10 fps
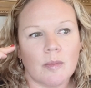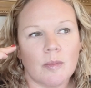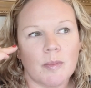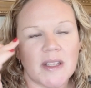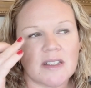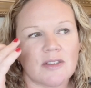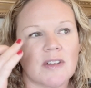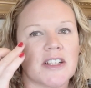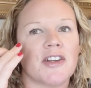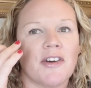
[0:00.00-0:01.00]
bits of
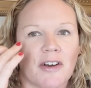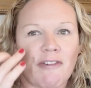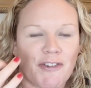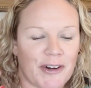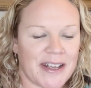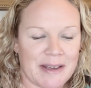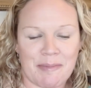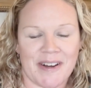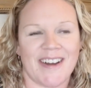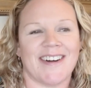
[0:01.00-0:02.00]
glitter are falling in
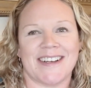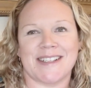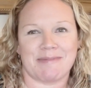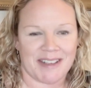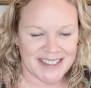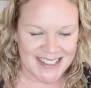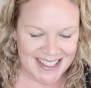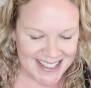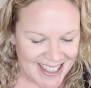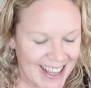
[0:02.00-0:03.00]
my eyes
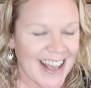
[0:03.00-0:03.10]
basically,